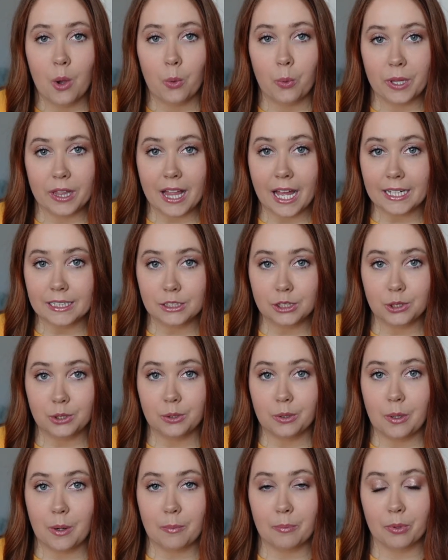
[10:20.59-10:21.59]
We like
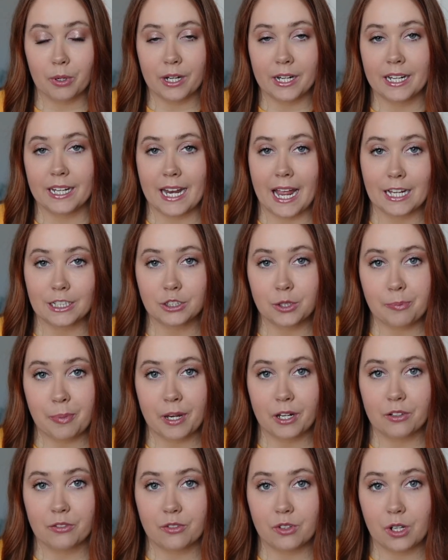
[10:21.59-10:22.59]
to bring an extra
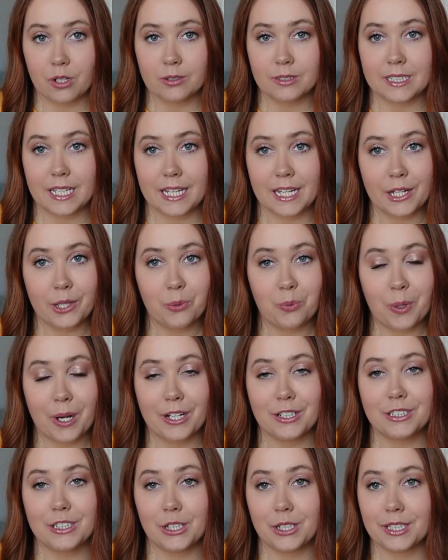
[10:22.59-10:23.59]
pair of clothes that he could
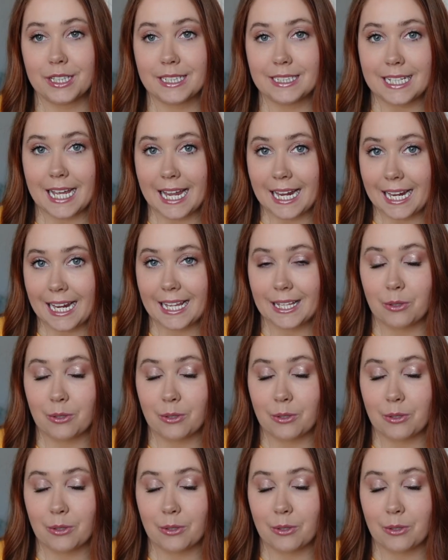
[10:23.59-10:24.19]
wear during the day,